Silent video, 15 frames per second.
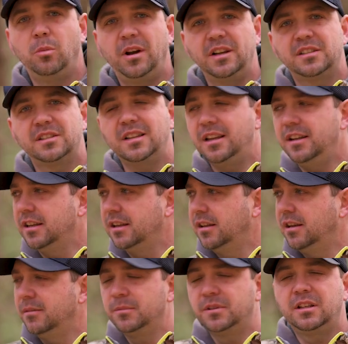by setting
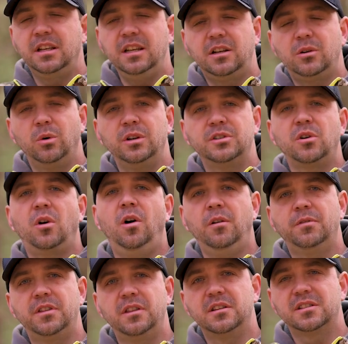them decoys
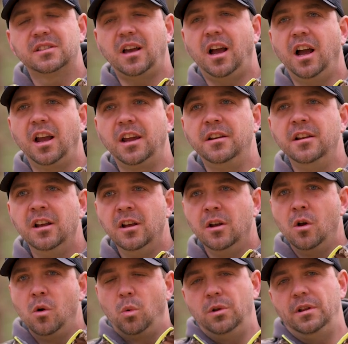off to the side,
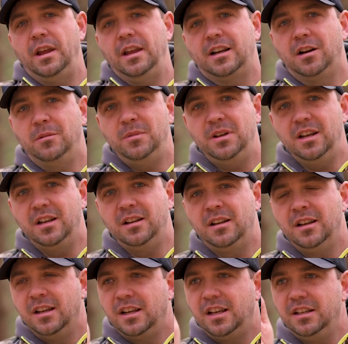when they come in,
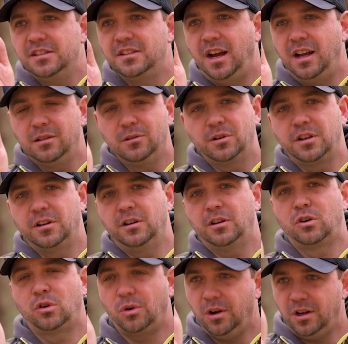he's not looking
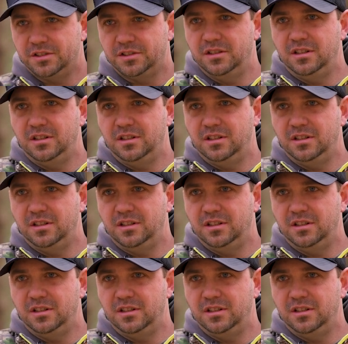across the